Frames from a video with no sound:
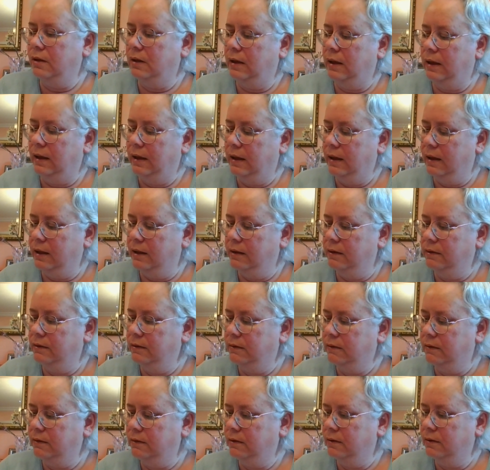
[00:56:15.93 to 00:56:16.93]
And
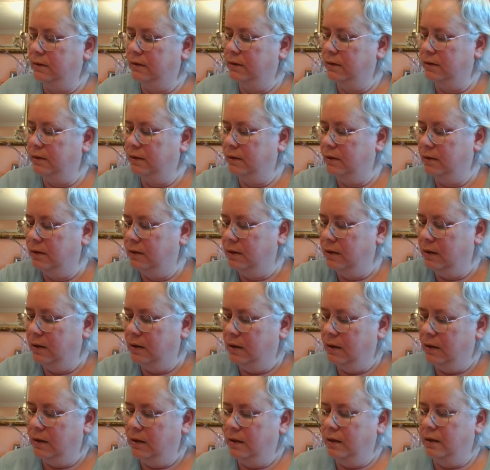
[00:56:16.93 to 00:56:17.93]

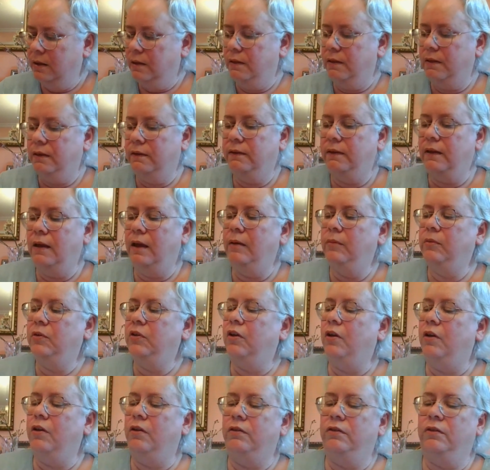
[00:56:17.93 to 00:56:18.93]
the same
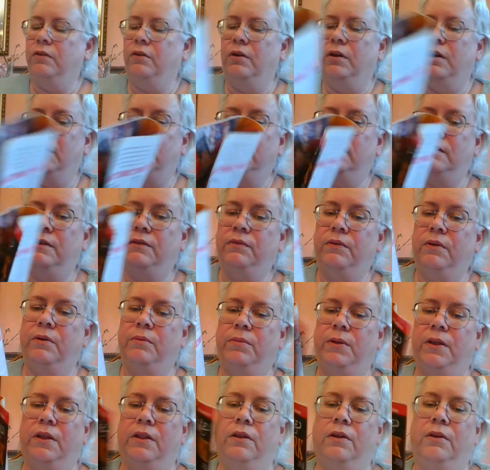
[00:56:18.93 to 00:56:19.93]
dolls are in a different
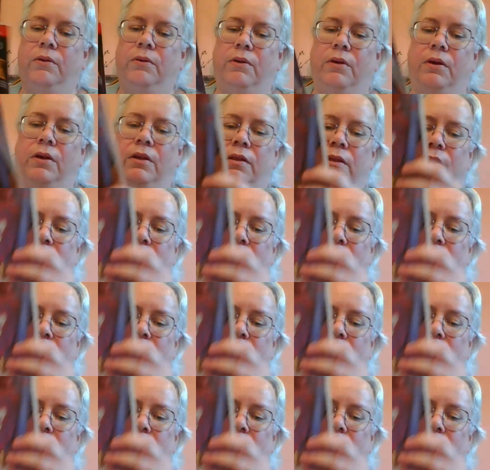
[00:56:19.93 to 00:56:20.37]
pillow on